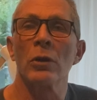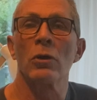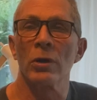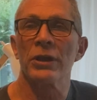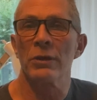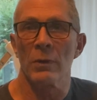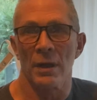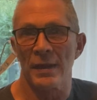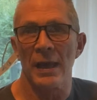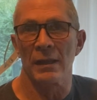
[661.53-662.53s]
hook you
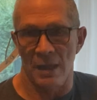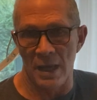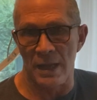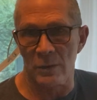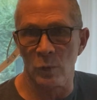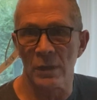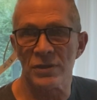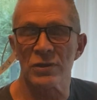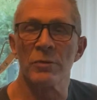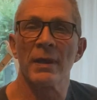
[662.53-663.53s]
on that line will
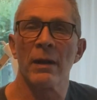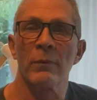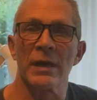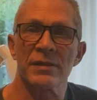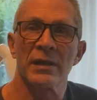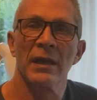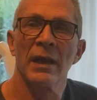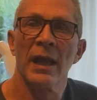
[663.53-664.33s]
assume that risk.